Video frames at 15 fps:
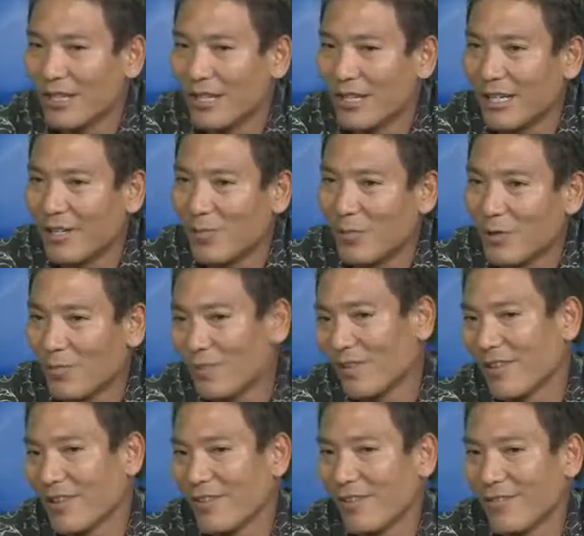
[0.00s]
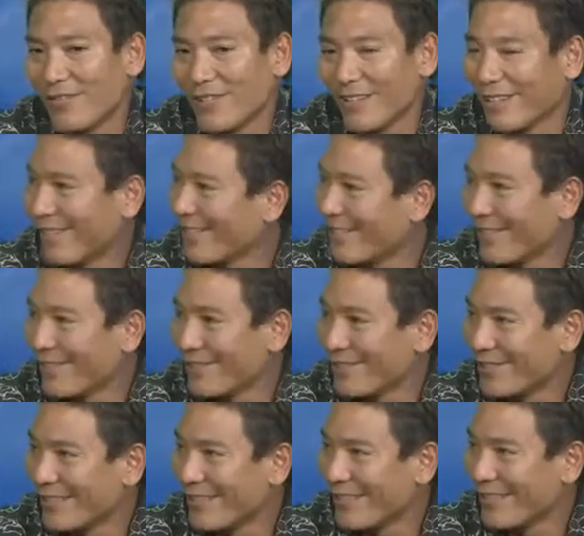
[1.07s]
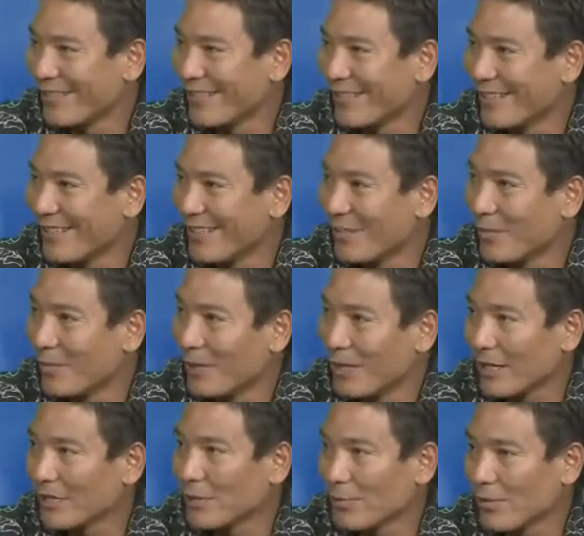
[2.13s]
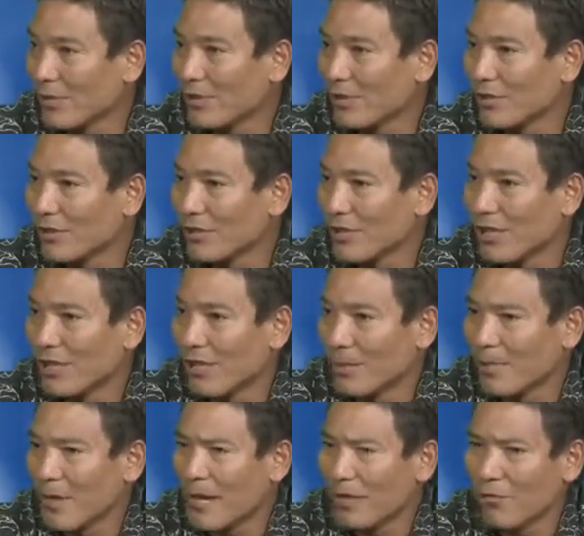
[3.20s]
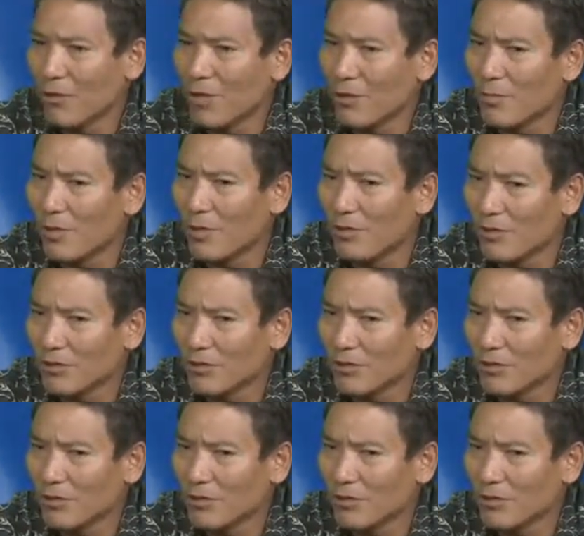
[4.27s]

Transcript: hopefully leveraging you know, my experience and background, but